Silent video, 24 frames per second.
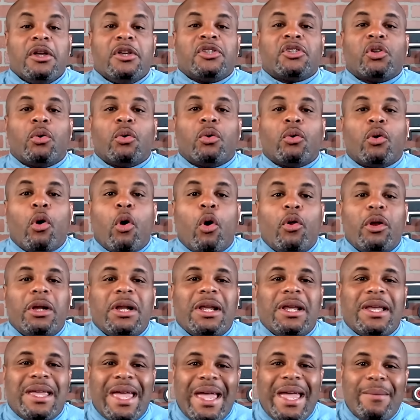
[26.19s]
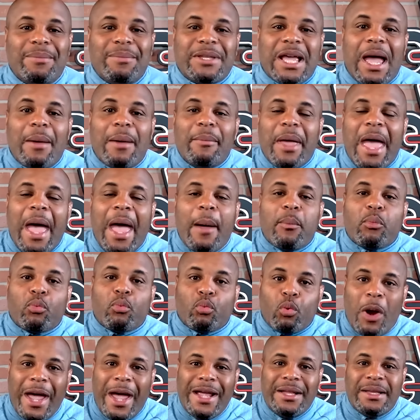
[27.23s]
So go to the Game Time app
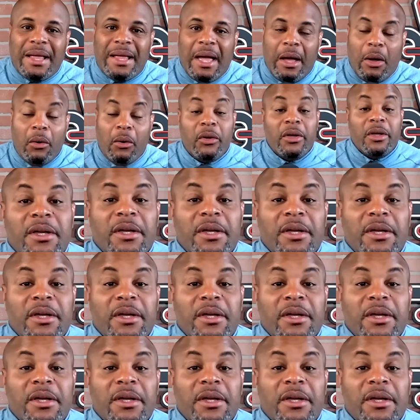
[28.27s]
right now.